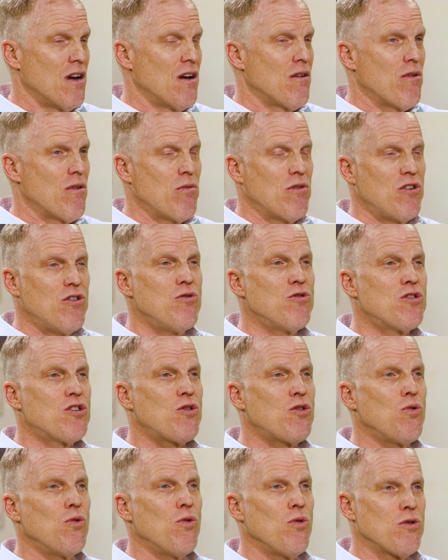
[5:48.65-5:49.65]
We would use
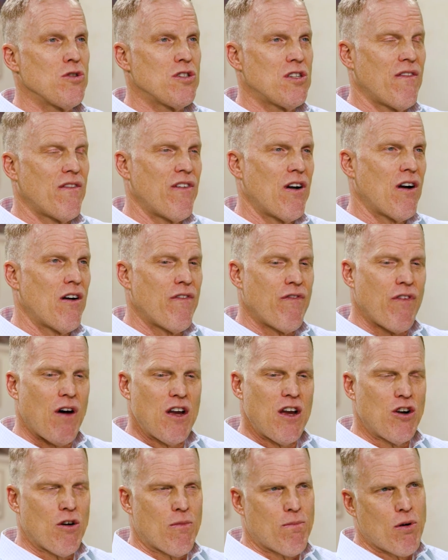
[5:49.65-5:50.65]
tools to verify
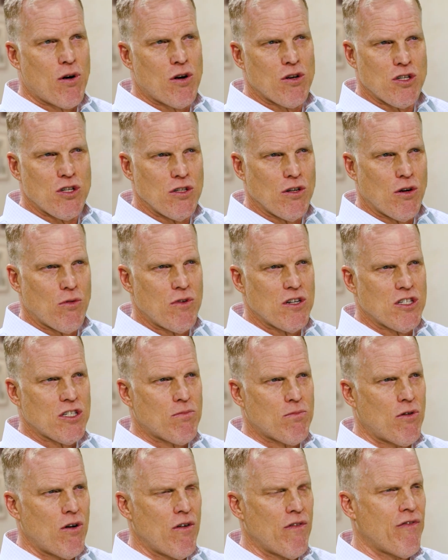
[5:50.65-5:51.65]
your personal risk
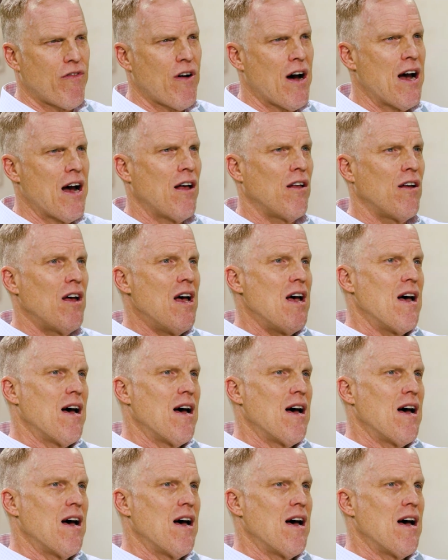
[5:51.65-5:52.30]
profile